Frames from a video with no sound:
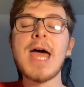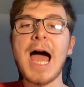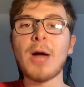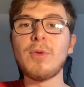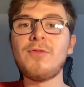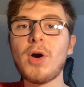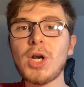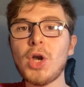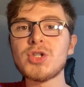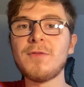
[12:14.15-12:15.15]
and we're very
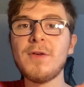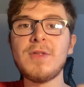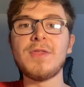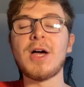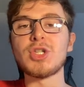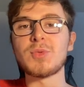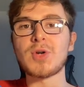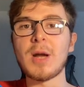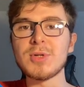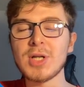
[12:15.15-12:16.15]
close to 15,000
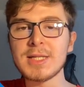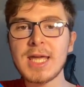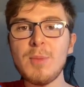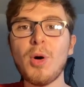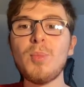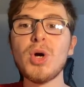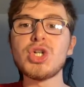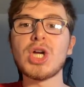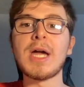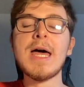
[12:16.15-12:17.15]
subscribers, so let's keep on
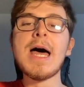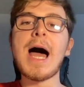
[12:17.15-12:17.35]
pushing.